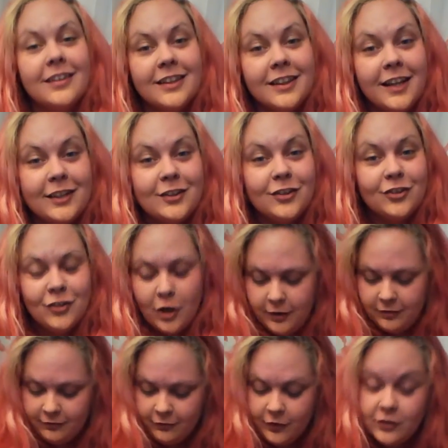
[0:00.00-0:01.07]
let's
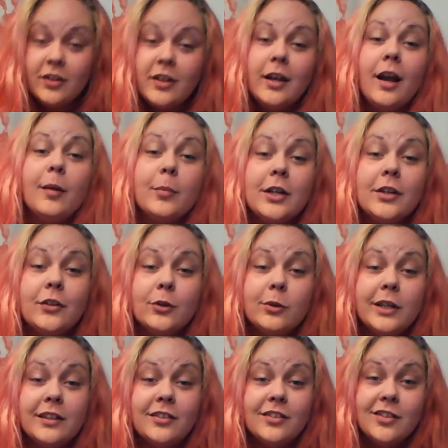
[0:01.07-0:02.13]
start. First thing I'm going to do
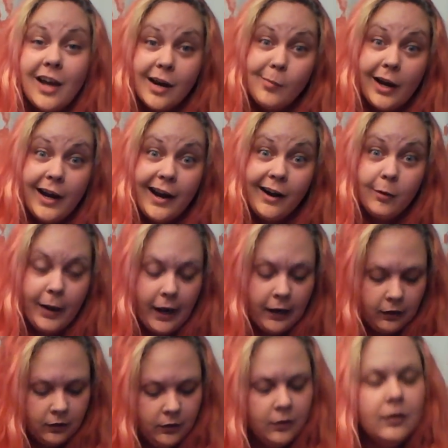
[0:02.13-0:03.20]
is tie my hair back.
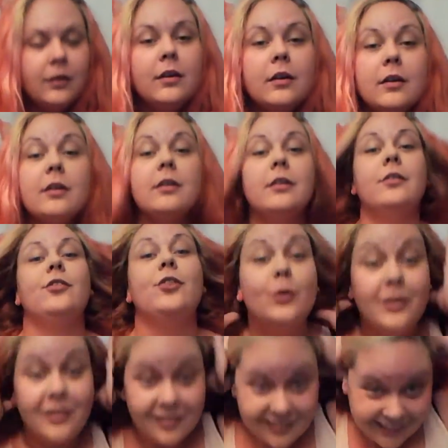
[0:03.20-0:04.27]
As you
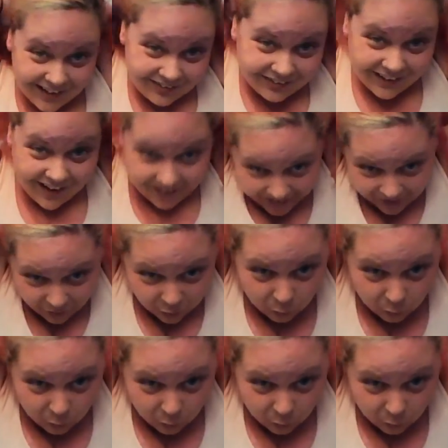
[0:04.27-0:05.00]
can see, I have a lot of hair to